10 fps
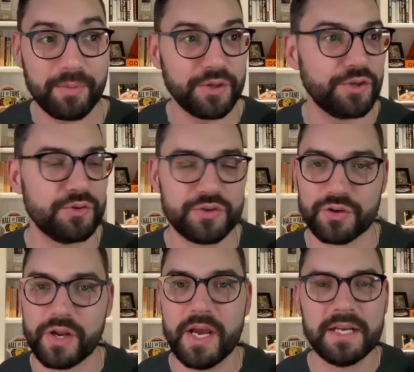You use
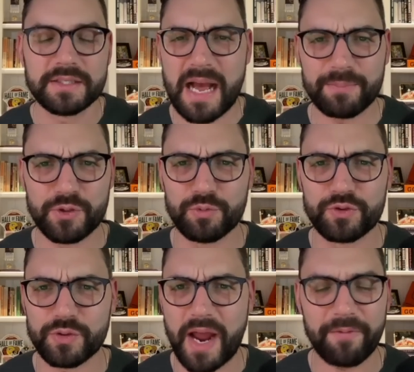your top 2
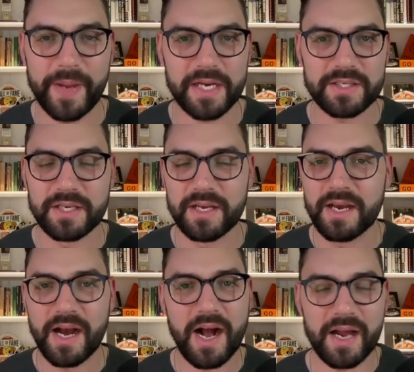draft picks
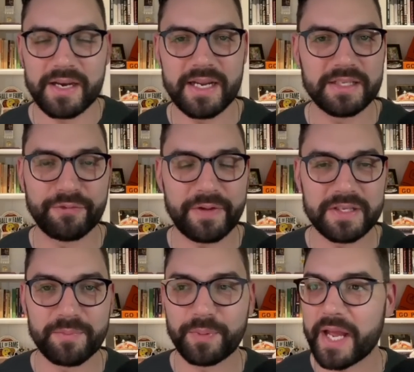on
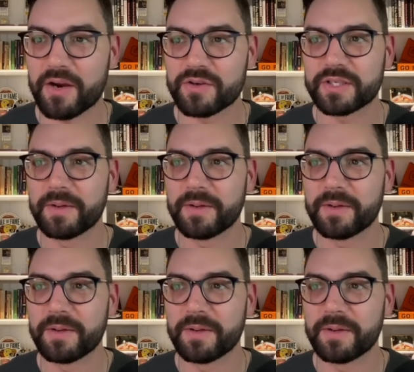defensive players,